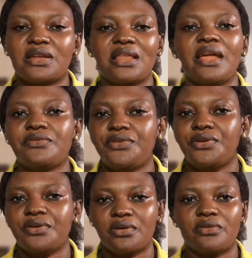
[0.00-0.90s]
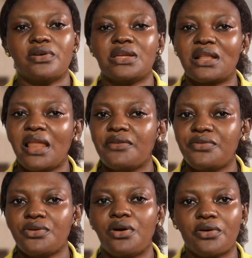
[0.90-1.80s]
clear
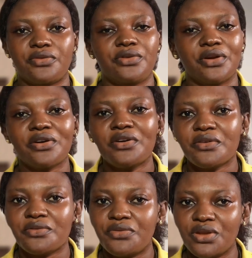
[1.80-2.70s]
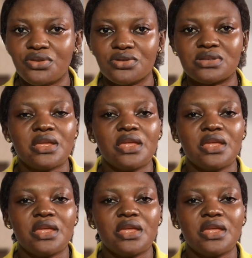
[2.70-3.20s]
view of your videos.